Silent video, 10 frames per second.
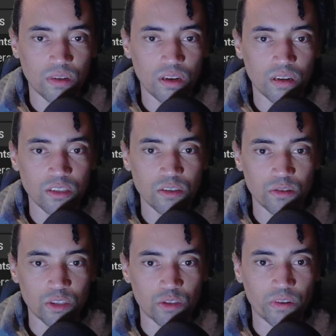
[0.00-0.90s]
Yeah, let's do a
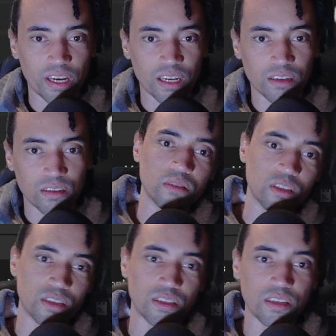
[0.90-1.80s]
destroy actor
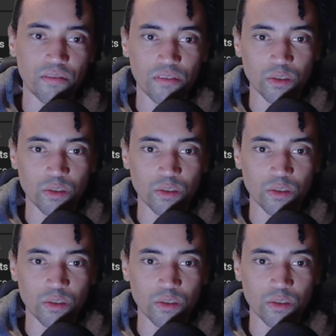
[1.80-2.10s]
just to see if this